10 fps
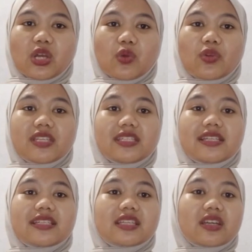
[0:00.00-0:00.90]
which
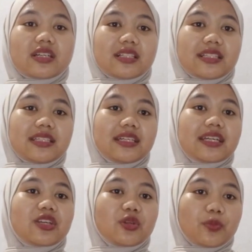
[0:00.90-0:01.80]
is called
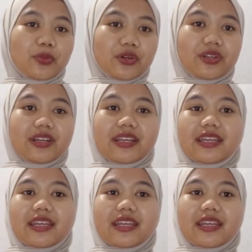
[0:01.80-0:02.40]
a coupon,